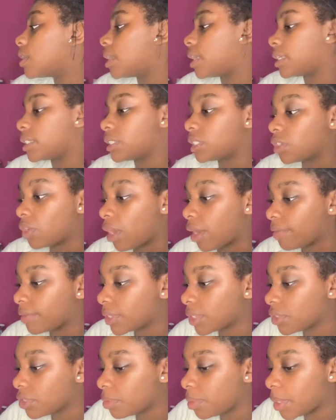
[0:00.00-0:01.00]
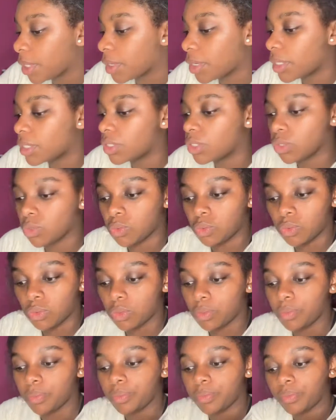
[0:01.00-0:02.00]
Still have a 0 period in
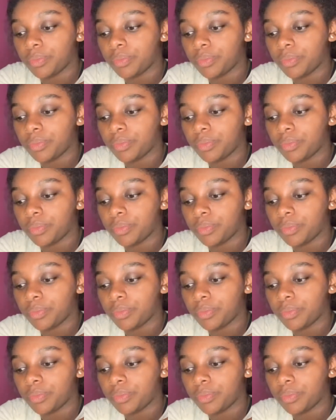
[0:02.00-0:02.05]
school.